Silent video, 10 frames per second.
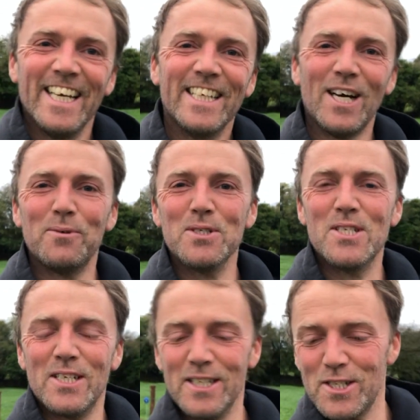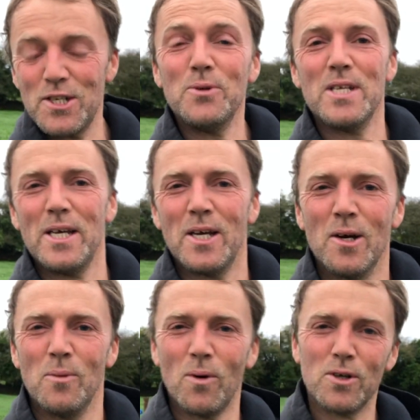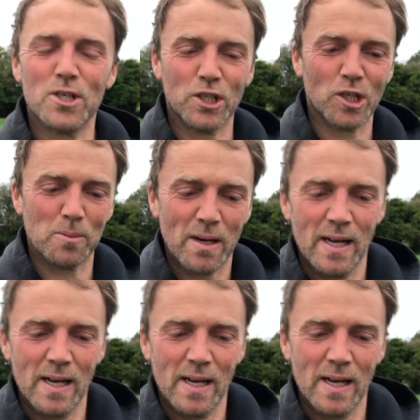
that was the 2-day water job.